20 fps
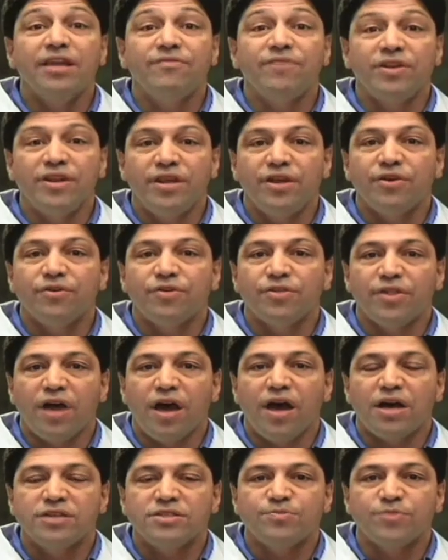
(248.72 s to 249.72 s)
even here in the
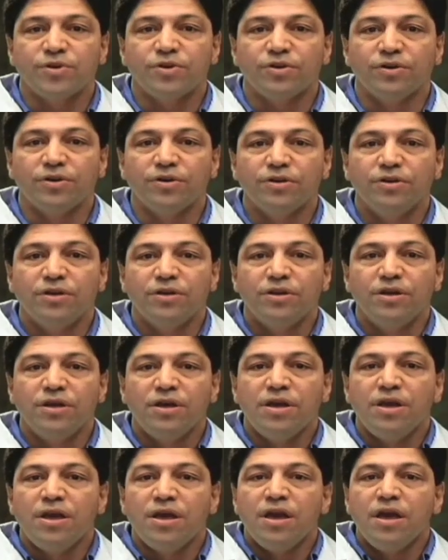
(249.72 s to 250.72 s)
hospital.
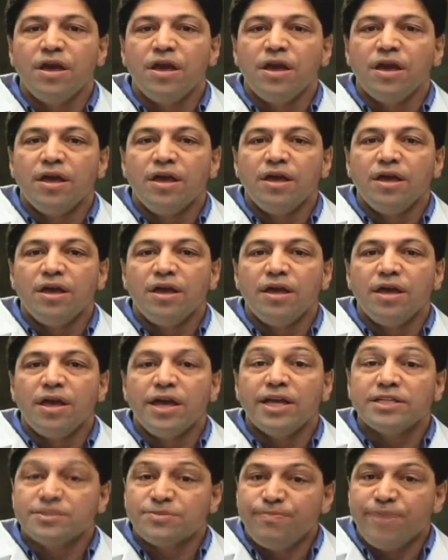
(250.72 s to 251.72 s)

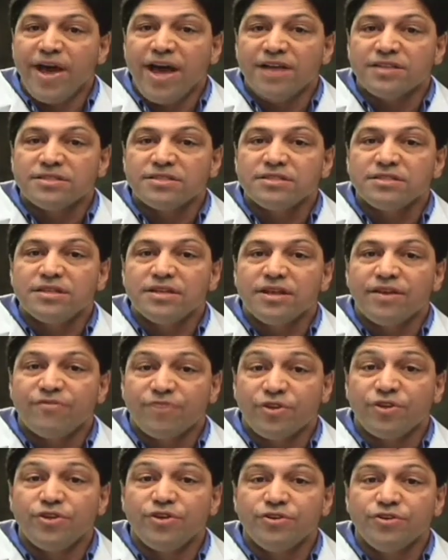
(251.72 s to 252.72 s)
It's best if
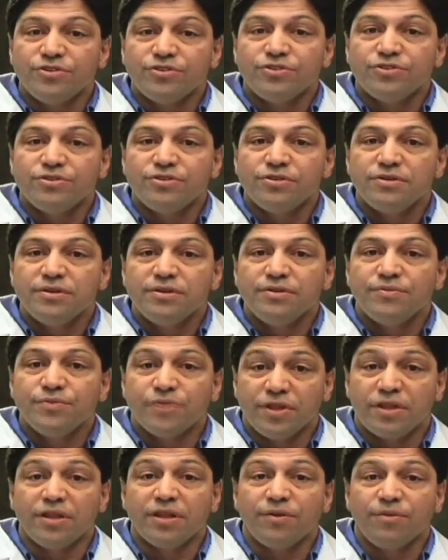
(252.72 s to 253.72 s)
they're used
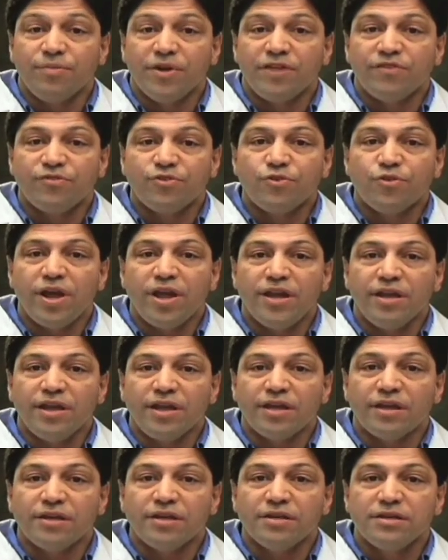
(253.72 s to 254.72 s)
with a little bit of
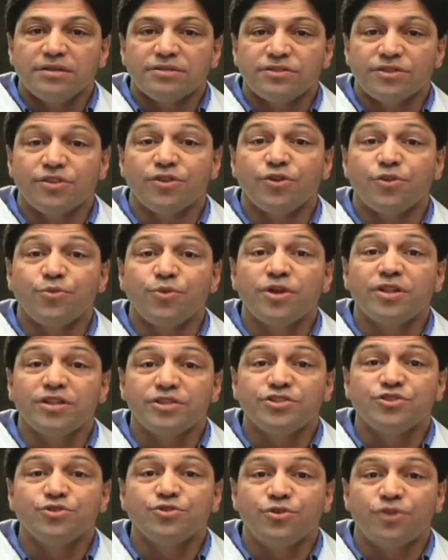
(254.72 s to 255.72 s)
training so that you're really
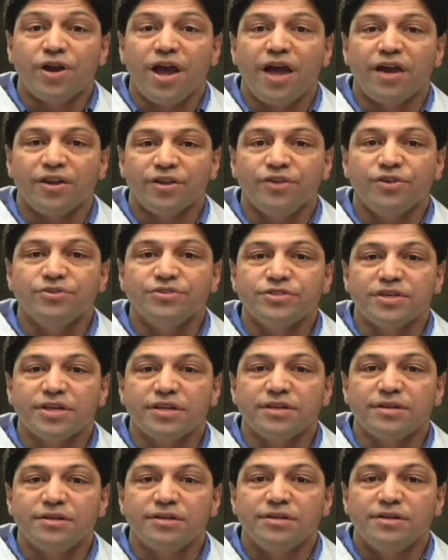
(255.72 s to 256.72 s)
sure how to use
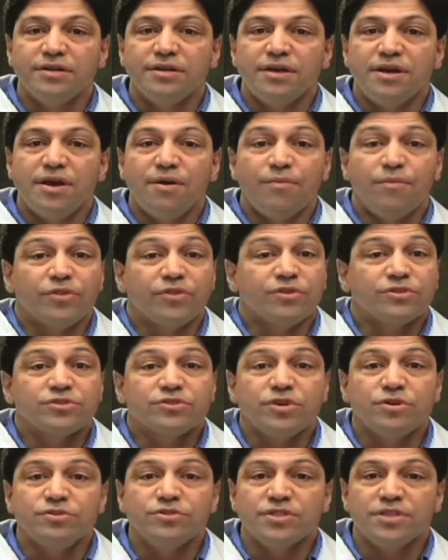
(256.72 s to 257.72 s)
it. But they're
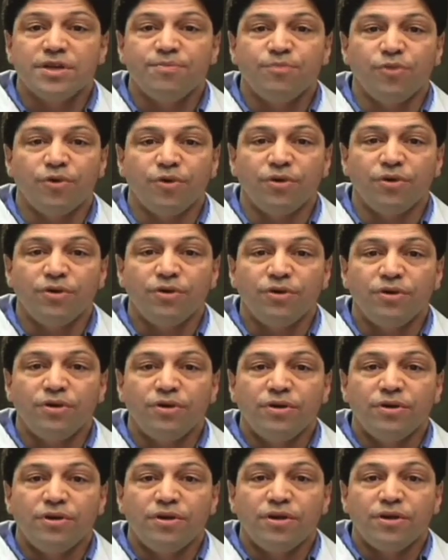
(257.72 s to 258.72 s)
so simple
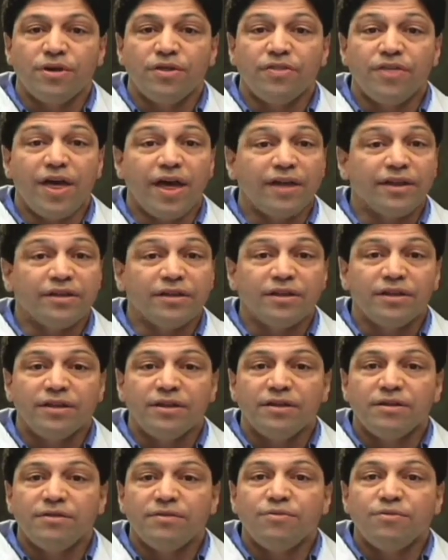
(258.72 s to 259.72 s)
that
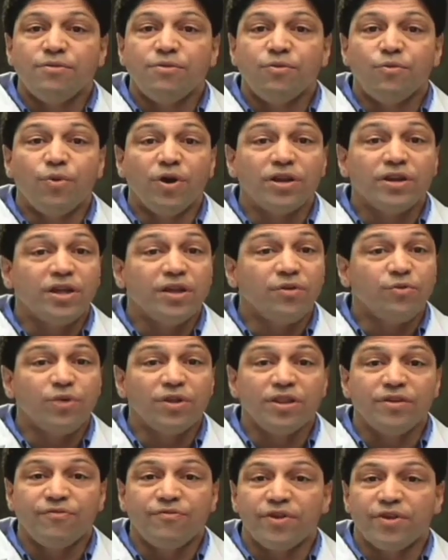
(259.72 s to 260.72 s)
one can
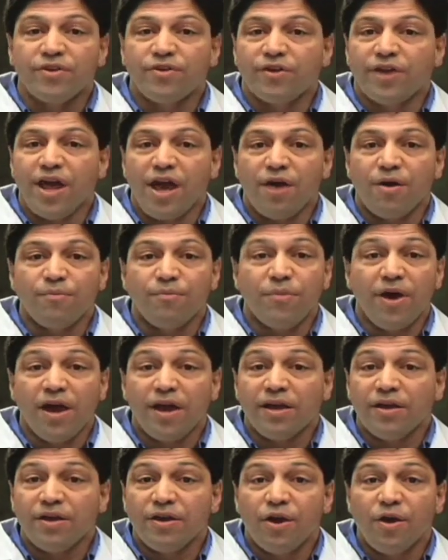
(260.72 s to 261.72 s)
really figure it out
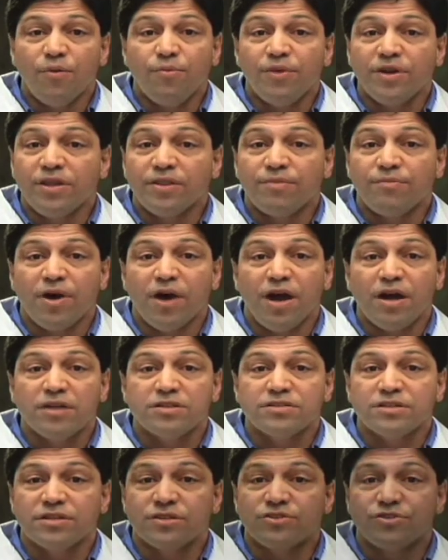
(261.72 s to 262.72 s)
by opening the
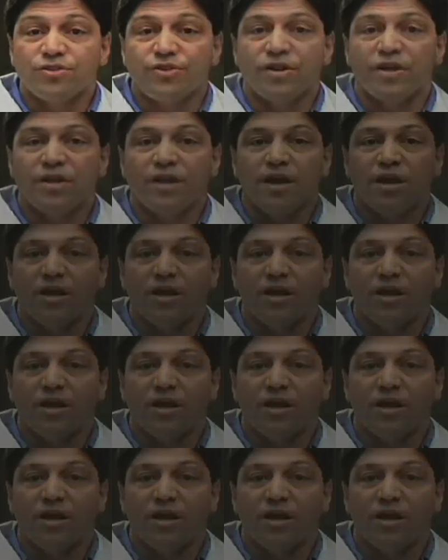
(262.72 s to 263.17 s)
box and turning it